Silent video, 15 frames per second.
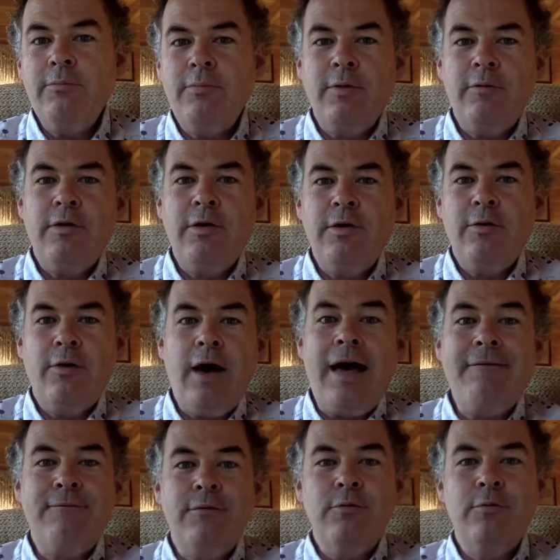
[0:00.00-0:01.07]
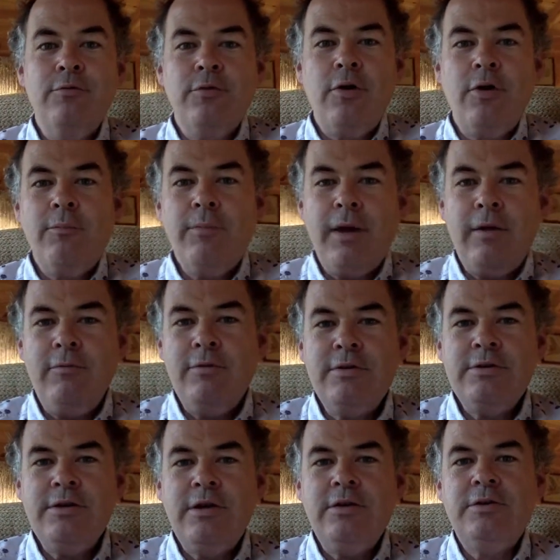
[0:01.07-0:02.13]
but they're not a full-time parent as
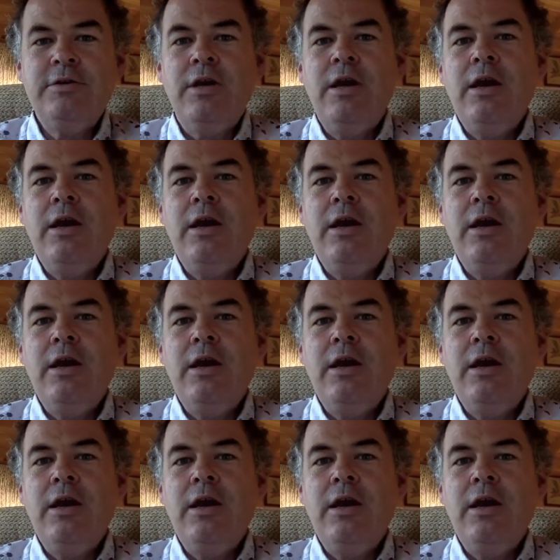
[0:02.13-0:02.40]
such.